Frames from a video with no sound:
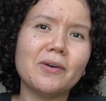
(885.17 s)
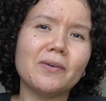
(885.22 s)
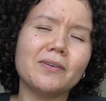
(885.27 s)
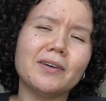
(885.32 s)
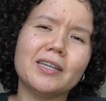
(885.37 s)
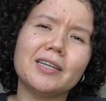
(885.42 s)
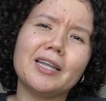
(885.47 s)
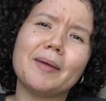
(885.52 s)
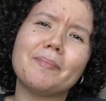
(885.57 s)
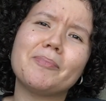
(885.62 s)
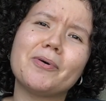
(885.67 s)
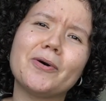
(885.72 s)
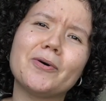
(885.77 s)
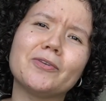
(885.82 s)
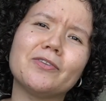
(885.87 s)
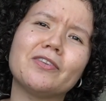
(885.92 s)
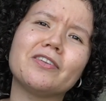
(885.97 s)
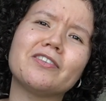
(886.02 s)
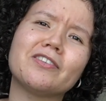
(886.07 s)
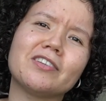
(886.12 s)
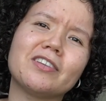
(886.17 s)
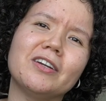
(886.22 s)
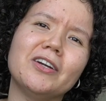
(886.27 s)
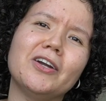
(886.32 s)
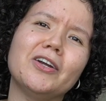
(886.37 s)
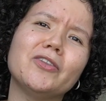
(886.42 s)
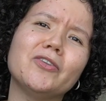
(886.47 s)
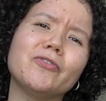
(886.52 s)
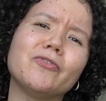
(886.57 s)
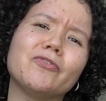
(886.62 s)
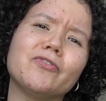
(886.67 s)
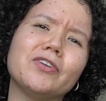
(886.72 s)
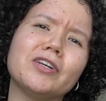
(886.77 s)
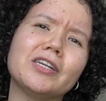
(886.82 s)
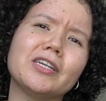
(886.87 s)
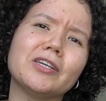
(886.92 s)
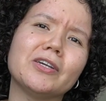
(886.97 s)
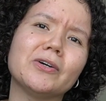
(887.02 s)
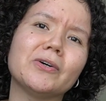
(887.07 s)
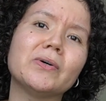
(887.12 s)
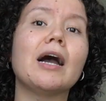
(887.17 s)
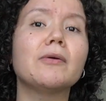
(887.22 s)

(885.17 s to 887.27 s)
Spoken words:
when I post and share a new video.